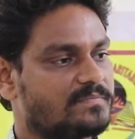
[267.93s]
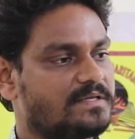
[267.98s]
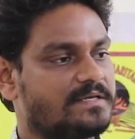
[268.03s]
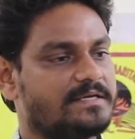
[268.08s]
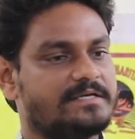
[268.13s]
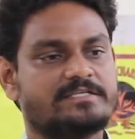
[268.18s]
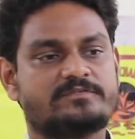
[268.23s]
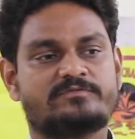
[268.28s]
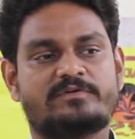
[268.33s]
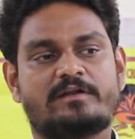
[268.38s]

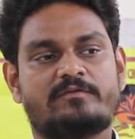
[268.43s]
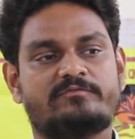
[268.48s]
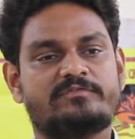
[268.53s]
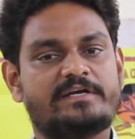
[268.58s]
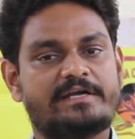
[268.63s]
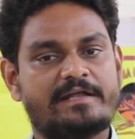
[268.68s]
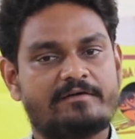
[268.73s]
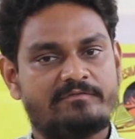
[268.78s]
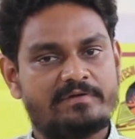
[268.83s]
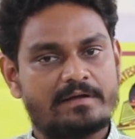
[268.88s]
It is one of
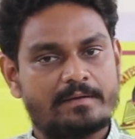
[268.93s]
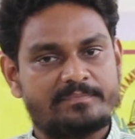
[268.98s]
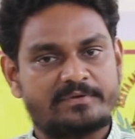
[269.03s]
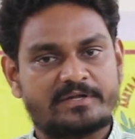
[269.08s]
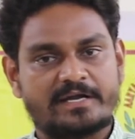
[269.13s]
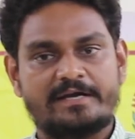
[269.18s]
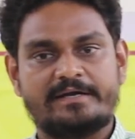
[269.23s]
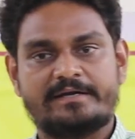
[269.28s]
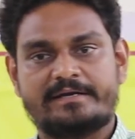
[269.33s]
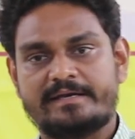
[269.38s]
the developed
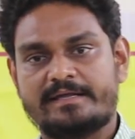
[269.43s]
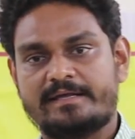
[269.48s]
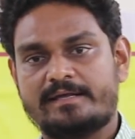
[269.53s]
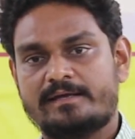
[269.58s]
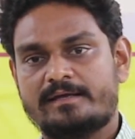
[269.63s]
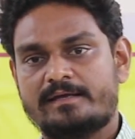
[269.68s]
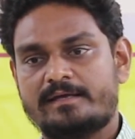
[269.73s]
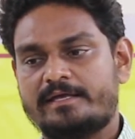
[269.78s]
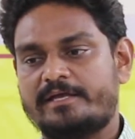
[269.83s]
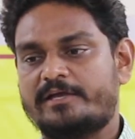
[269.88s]
country,
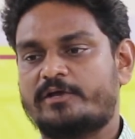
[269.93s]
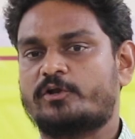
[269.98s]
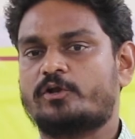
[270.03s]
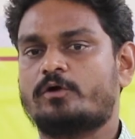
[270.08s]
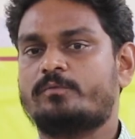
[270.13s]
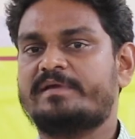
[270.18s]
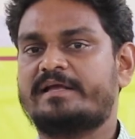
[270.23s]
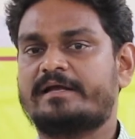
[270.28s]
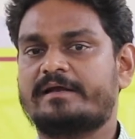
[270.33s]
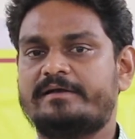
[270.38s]

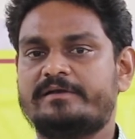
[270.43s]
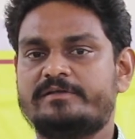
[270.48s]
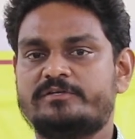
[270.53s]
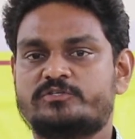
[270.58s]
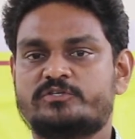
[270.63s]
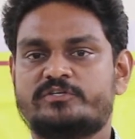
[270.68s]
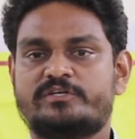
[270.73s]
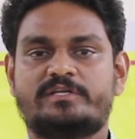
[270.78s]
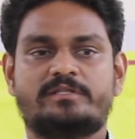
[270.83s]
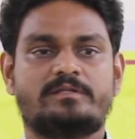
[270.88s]
economic
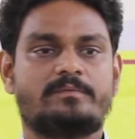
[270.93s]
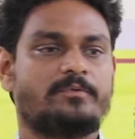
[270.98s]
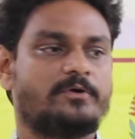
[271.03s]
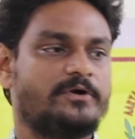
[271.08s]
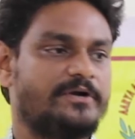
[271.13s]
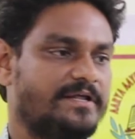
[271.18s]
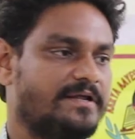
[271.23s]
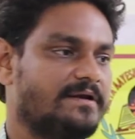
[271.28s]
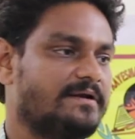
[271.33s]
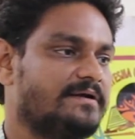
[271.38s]
condition and the
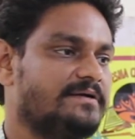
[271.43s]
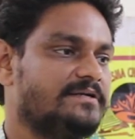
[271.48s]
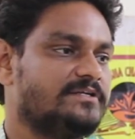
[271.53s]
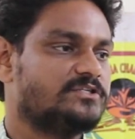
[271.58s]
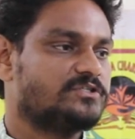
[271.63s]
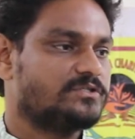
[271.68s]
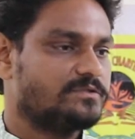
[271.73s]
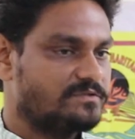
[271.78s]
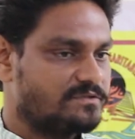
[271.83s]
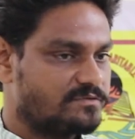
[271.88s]
political
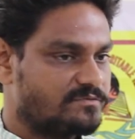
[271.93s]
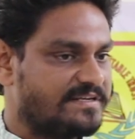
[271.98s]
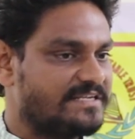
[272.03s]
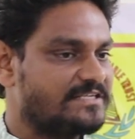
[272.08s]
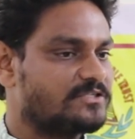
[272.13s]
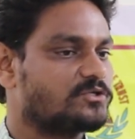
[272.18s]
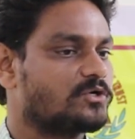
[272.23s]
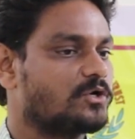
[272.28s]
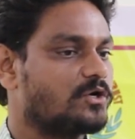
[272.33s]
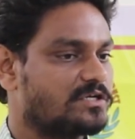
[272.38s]
condition is very
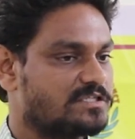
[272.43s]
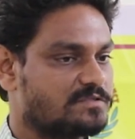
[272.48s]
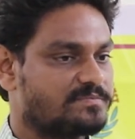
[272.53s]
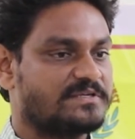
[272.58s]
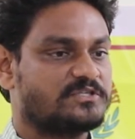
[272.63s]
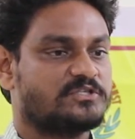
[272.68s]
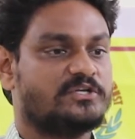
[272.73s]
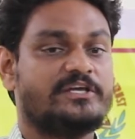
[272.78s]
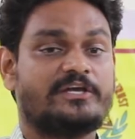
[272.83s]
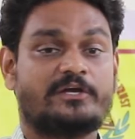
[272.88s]
strong,
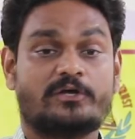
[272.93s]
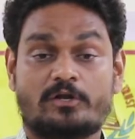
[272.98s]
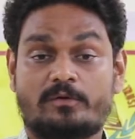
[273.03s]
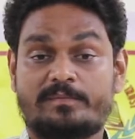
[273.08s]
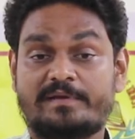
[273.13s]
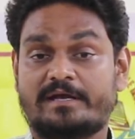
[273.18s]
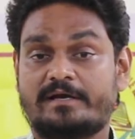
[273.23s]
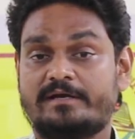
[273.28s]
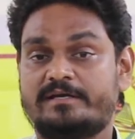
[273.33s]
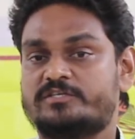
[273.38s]
especially
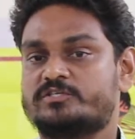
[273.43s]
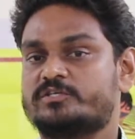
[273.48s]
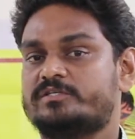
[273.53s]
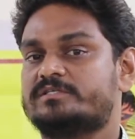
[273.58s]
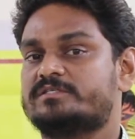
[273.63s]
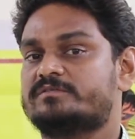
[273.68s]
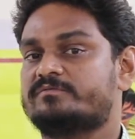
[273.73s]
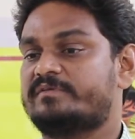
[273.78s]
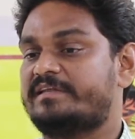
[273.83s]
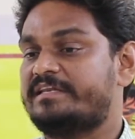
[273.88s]
economic condition
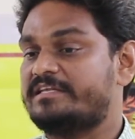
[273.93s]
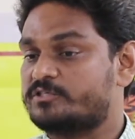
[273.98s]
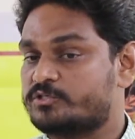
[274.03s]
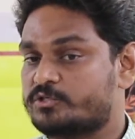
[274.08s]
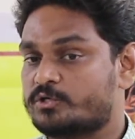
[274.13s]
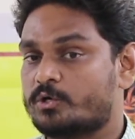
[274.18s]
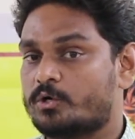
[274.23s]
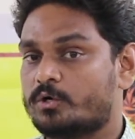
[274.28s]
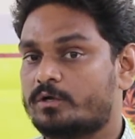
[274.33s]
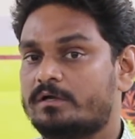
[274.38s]
is very
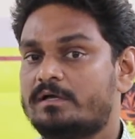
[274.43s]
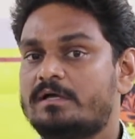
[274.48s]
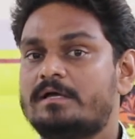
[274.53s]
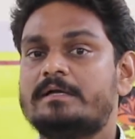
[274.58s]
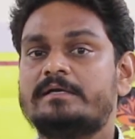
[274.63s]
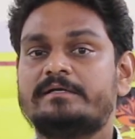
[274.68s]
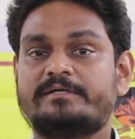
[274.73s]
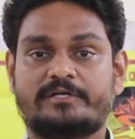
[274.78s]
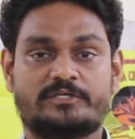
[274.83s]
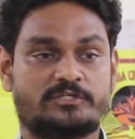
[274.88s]
strong.
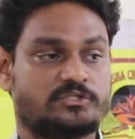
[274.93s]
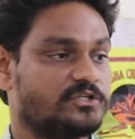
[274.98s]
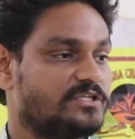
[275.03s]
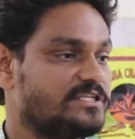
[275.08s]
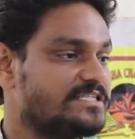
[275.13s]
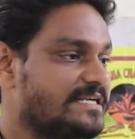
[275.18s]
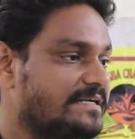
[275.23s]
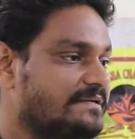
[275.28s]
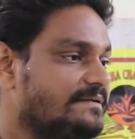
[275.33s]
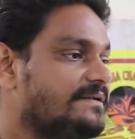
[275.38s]

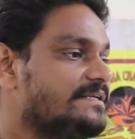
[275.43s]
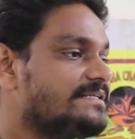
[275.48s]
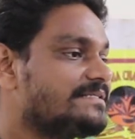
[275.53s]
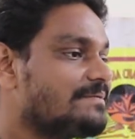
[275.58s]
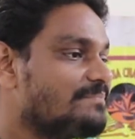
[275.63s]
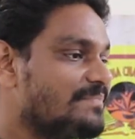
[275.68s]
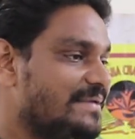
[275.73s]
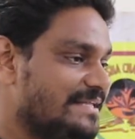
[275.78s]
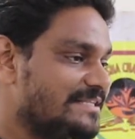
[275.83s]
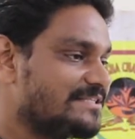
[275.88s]
Tertiary sector is
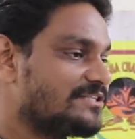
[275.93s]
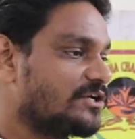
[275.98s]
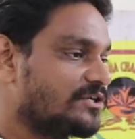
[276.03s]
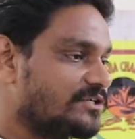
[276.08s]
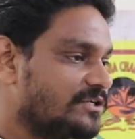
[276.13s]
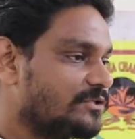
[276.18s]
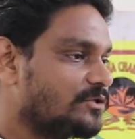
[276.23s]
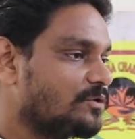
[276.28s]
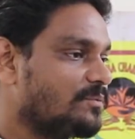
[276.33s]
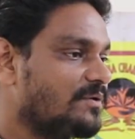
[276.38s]
the main
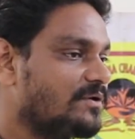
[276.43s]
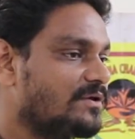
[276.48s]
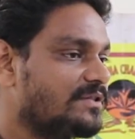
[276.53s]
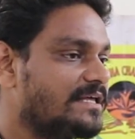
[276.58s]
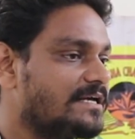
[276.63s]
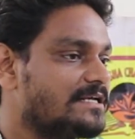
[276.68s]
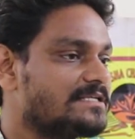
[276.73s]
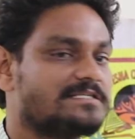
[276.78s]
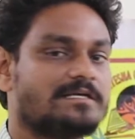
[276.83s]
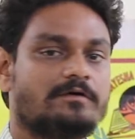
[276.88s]
sector to be over
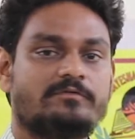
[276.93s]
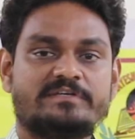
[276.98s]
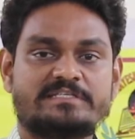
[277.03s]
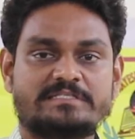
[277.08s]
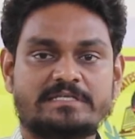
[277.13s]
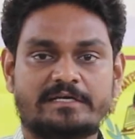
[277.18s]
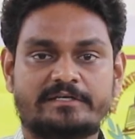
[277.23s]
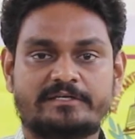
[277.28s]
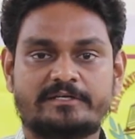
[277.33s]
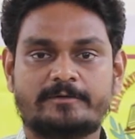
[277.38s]
there, service
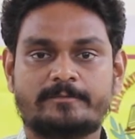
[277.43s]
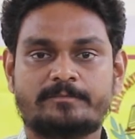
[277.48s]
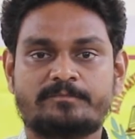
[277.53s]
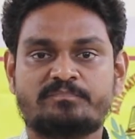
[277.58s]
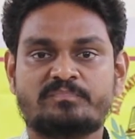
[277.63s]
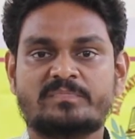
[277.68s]
sector.